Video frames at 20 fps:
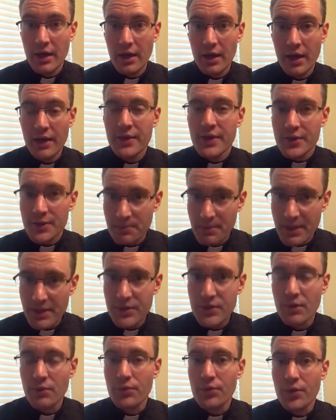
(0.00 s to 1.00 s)
And this
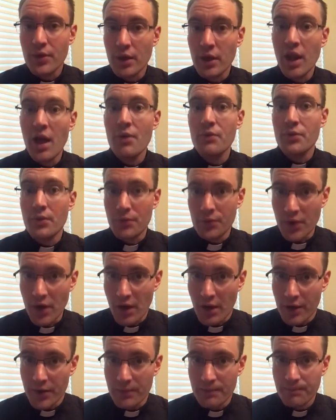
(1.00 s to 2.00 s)
speaks of the love of
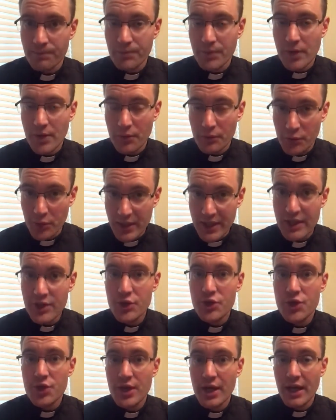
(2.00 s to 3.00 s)
God for
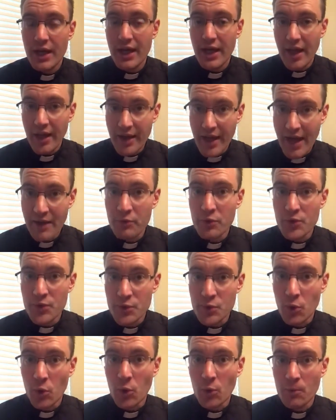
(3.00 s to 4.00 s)
each and every
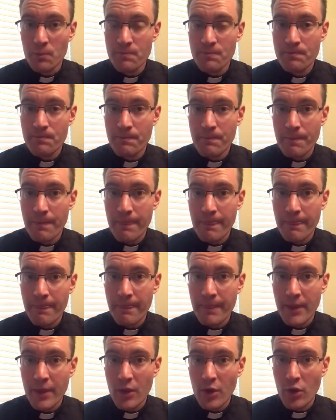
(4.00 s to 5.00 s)
soul.
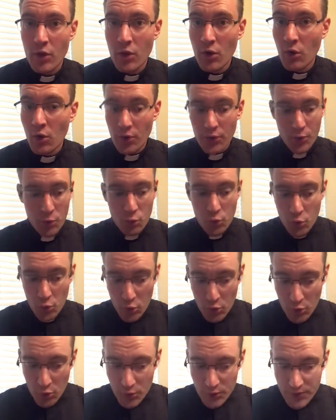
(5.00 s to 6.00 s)
All the
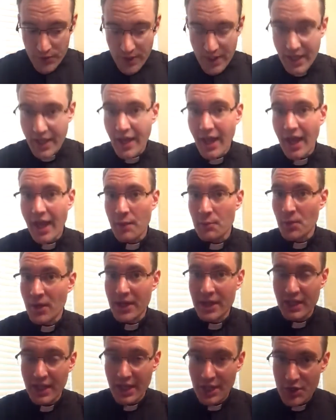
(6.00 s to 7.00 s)
rules and
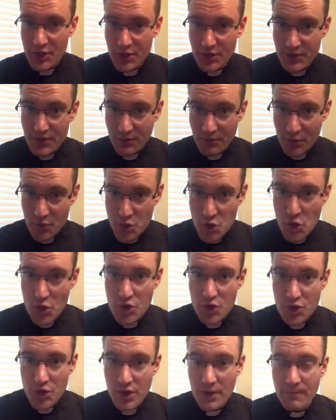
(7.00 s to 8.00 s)
regulations of the
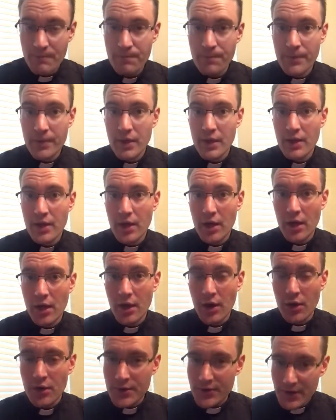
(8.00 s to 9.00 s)
church
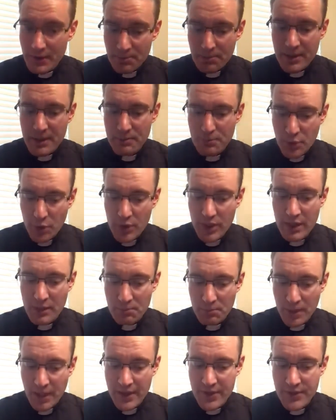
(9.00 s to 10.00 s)
are simply put in
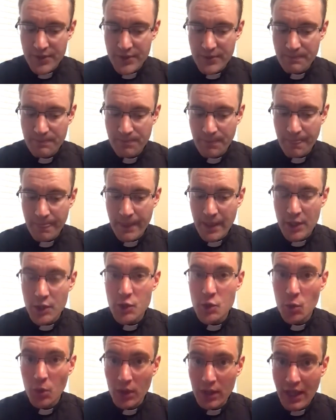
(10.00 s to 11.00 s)
place
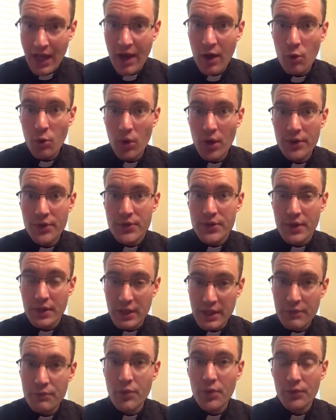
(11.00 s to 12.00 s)
to allow one to
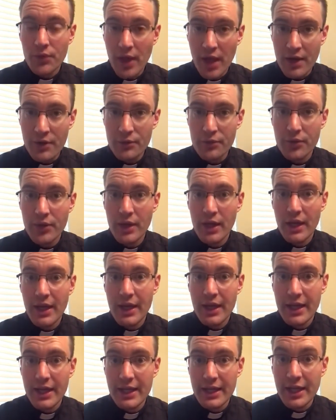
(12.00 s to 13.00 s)
live a life
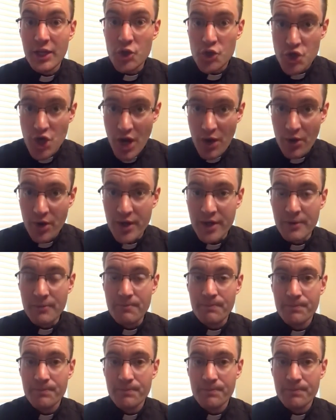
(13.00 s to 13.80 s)
in charity,